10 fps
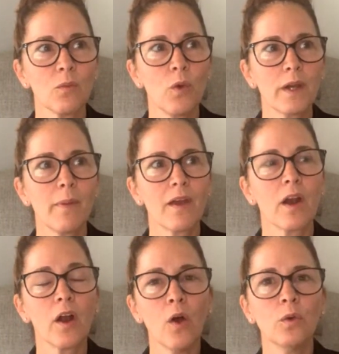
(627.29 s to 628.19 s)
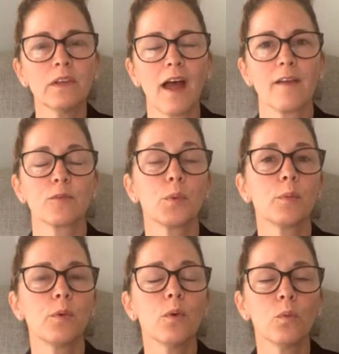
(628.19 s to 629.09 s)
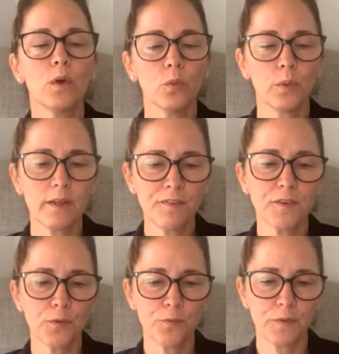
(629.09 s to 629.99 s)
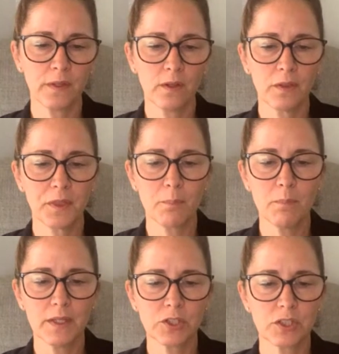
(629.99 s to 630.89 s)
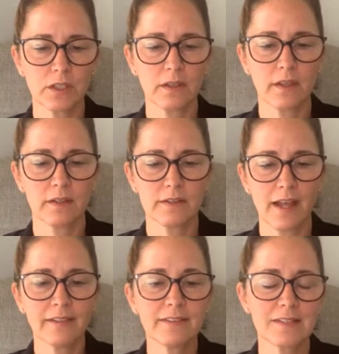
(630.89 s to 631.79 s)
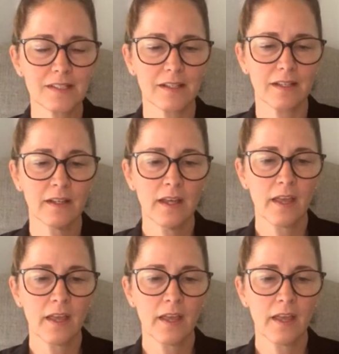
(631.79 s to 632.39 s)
what about our own lives? We will, will we fulfill the mission, the destiny,